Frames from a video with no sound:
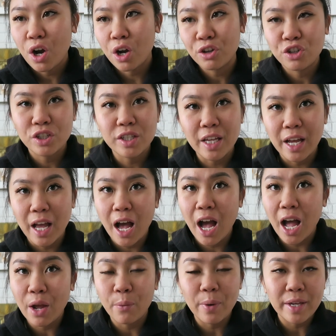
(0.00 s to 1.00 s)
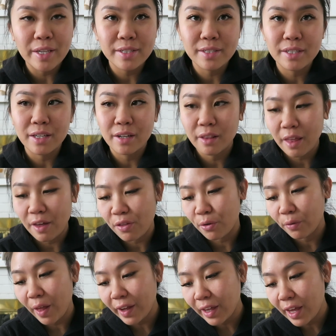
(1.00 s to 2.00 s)
are just like high-waisted
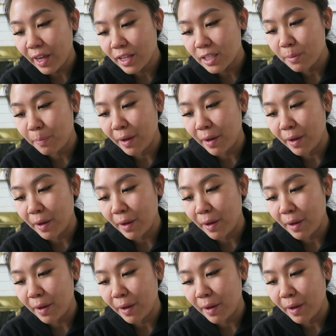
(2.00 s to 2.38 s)
leather leggings,